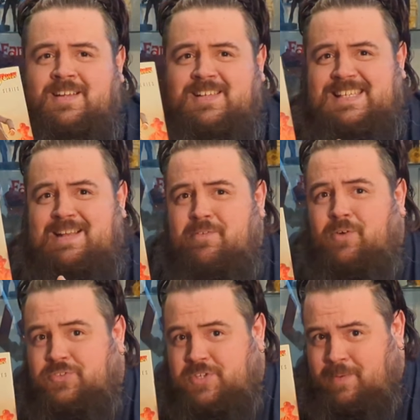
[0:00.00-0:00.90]
So now I've
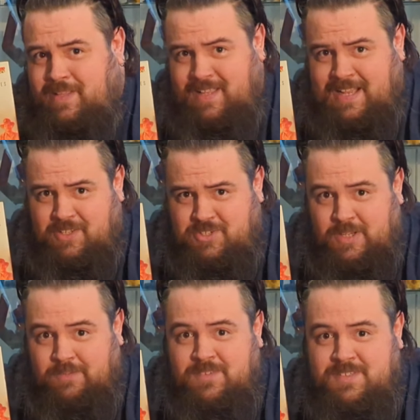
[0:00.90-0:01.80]
got 2 Indiana
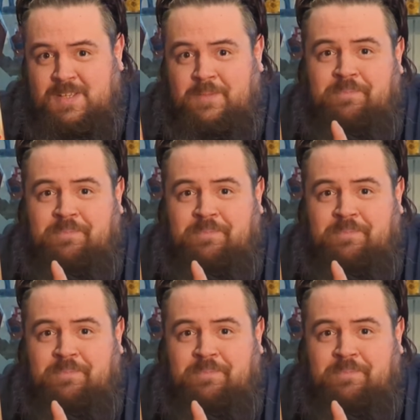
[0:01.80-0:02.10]
Jones.